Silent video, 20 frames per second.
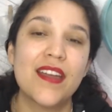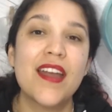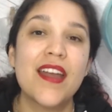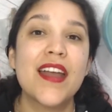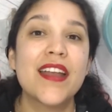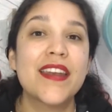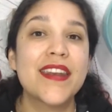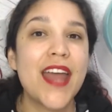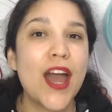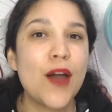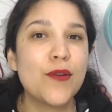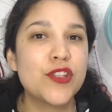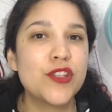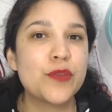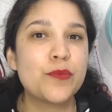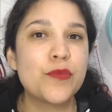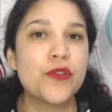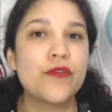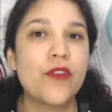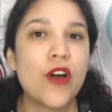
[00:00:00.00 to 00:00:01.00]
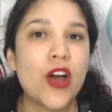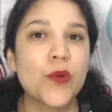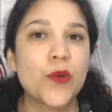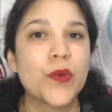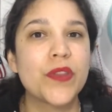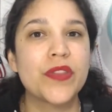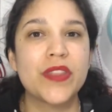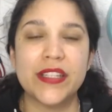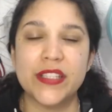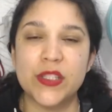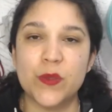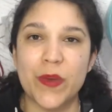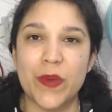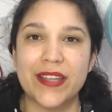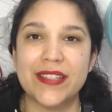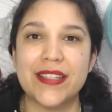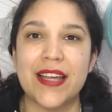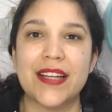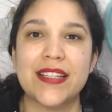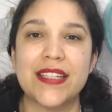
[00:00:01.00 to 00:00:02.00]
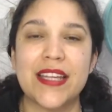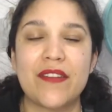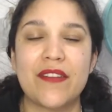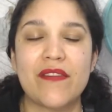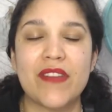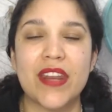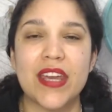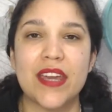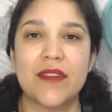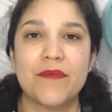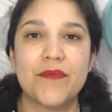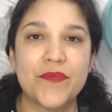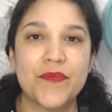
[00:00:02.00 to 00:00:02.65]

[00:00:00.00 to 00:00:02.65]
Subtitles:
Now to move on with this week's activity.